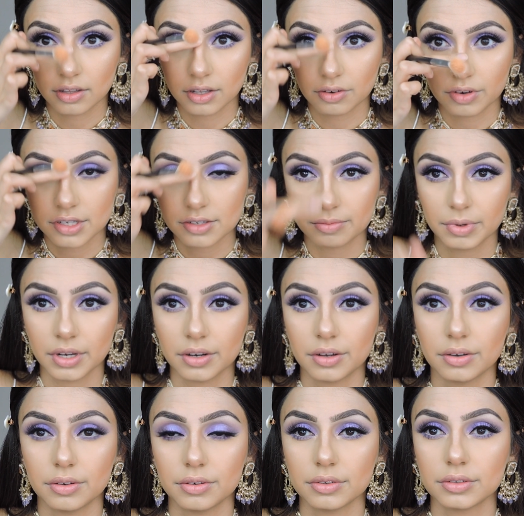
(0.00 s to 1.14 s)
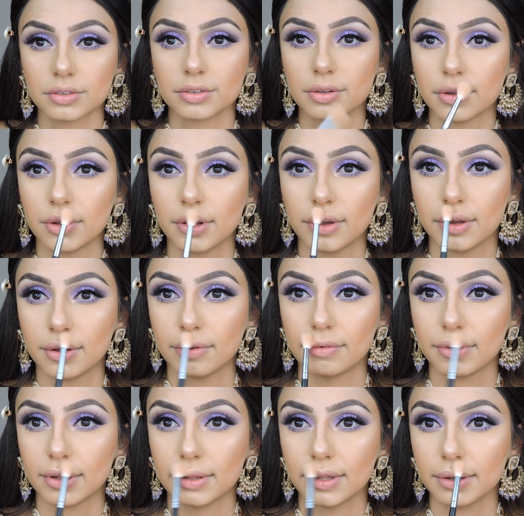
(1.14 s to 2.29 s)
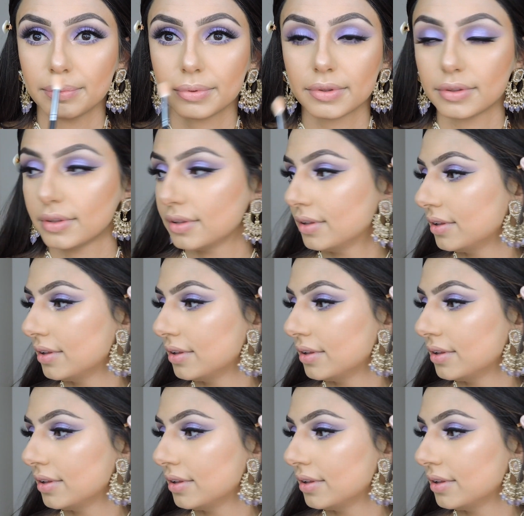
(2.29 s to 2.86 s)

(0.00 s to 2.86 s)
the ridge of my nose, the lips.